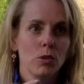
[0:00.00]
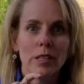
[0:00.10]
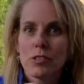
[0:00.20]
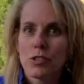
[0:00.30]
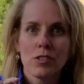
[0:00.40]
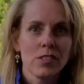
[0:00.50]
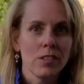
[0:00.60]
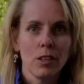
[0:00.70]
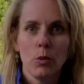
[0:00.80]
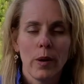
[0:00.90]
lizard
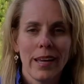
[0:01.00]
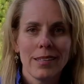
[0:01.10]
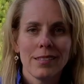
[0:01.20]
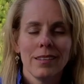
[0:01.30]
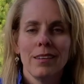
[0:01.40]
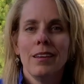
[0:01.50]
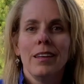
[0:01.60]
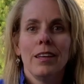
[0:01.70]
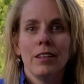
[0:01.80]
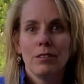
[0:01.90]
silhouette
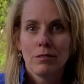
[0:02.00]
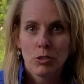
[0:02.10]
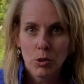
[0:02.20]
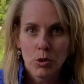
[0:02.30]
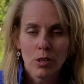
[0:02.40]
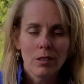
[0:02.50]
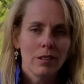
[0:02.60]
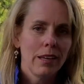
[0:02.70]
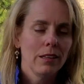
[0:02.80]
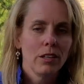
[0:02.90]
in Google
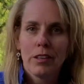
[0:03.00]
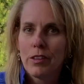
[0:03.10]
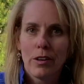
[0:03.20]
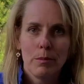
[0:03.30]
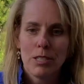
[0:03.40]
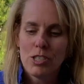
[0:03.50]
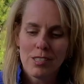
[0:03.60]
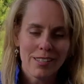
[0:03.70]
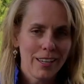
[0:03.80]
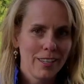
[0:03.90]
and look at their
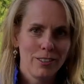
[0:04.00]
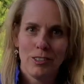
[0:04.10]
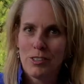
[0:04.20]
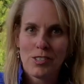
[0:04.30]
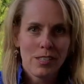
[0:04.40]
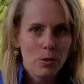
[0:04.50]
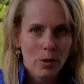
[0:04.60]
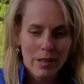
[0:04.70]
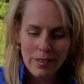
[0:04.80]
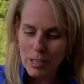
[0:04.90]
images and you'll see
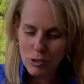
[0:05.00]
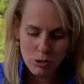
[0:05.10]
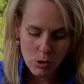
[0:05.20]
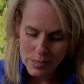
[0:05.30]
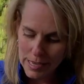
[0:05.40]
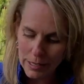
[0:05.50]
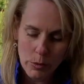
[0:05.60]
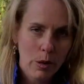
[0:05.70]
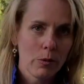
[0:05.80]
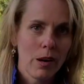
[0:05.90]
one, and then you'll know exactly
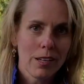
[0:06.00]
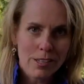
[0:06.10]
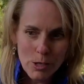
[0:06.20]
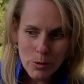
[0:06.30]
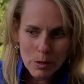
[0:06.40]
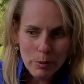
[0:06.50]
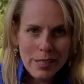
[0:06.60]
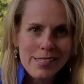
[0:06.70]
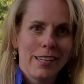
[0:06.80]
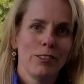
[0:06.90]
what rocks that you want to
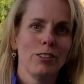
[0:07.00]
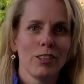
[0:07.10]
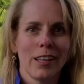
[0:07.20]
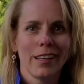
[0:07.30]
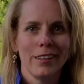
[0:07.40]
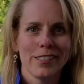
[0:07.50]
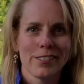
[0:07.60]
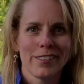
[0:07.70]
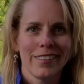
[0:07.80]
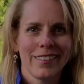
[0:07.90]
place down to look like a
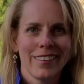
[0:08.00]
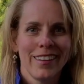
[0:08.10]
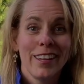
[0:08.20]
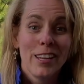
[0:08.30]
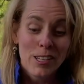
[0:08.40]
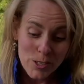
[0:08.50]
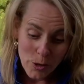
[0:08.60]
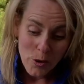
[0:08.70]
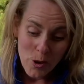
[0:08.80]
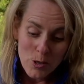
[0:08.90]
lizard.
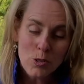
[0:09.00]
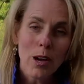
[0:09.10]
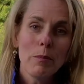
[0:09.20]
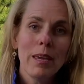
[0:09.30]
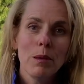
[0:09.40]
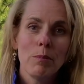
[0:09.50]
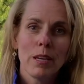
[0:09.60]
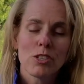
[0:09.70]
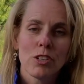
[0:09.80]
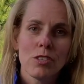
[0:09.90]
So try making
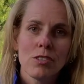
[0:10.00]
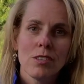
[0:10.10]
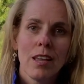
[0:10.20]
pictures,